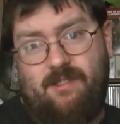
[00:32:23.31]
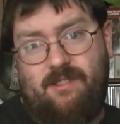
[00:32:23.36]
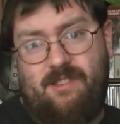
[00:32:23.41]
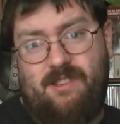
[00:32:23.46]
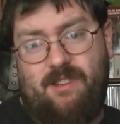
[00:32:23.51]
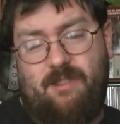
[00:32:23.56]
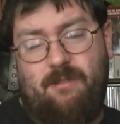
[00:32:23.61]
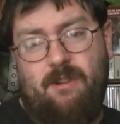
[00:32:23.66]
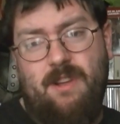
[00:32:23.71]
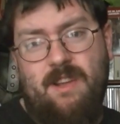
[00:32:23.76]

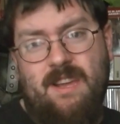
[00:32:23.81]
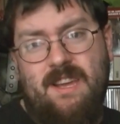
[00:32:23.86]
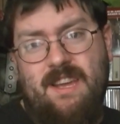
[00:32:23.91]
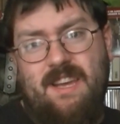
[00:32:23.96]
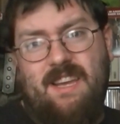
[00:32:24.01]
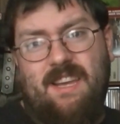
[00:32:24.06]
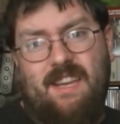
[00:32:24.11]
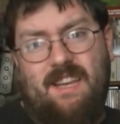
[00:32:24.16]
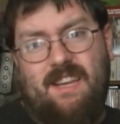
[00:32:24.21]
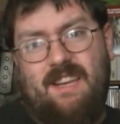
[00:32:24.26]
So
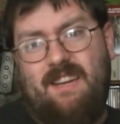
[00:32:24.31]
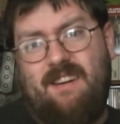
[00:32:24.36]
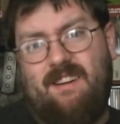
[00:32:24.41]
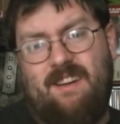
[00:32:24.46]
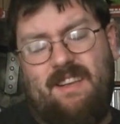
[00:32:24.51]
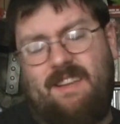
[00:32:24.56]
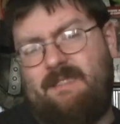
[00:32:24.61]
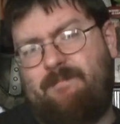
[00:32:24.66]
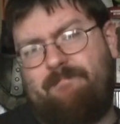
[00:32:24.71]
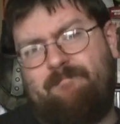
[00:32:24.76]

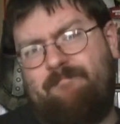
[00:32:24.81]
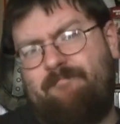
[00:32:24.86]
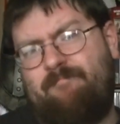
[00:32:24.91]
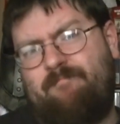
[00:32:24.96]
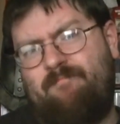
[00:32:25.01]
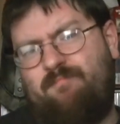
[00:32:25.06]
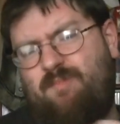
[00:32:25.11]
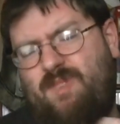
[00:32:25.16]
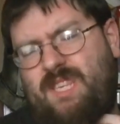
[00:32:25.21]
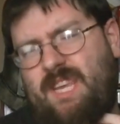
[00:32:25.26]
like
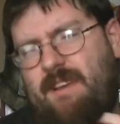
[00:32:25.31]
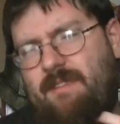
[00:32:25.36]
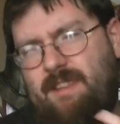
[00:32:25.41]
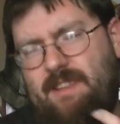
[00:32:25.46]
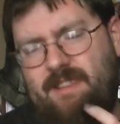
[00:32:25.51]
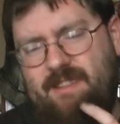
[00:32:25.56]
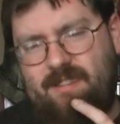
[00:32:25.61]
7